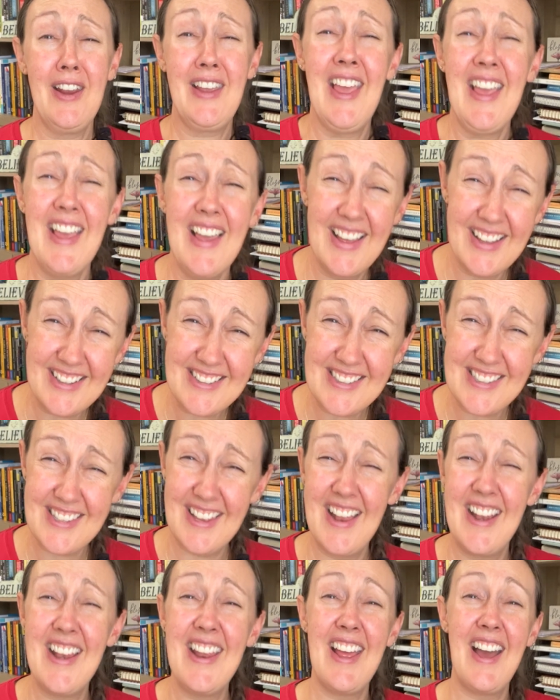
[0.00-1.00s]
kids
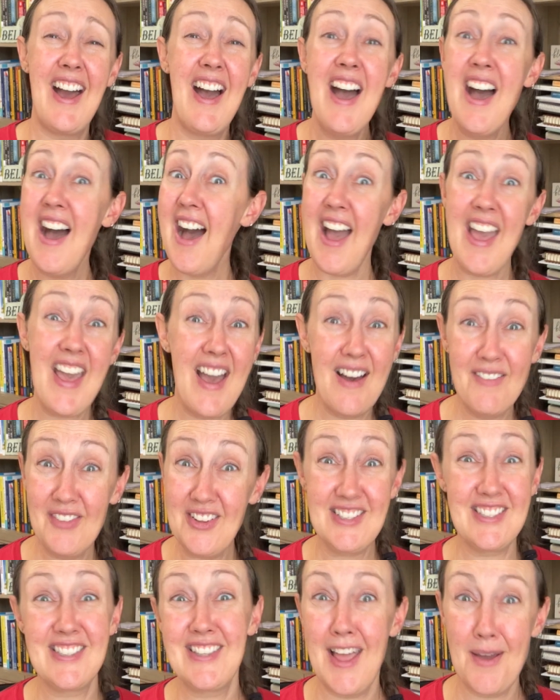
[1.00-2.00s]
I
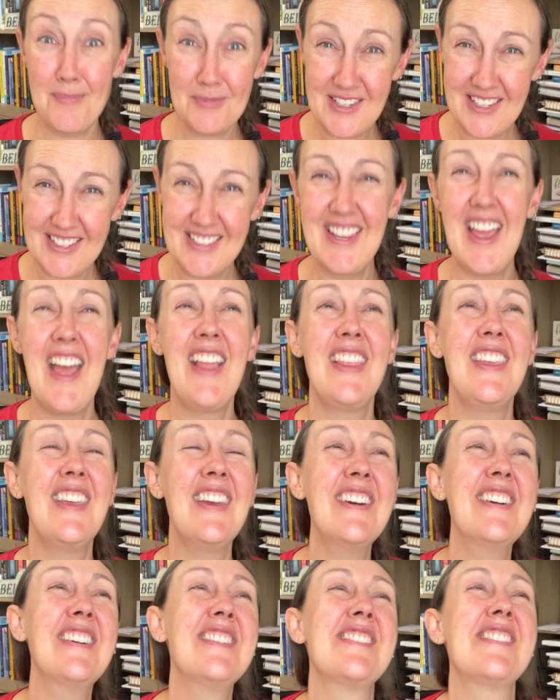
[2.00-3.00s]
haven't slept in 10
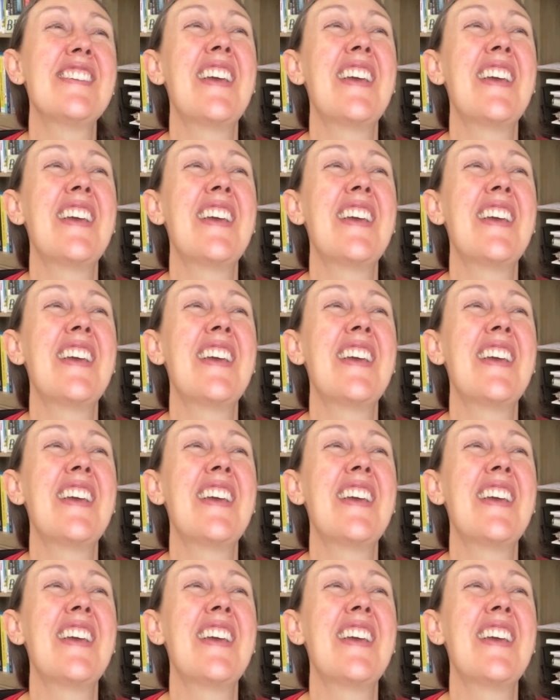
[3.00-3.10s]
years.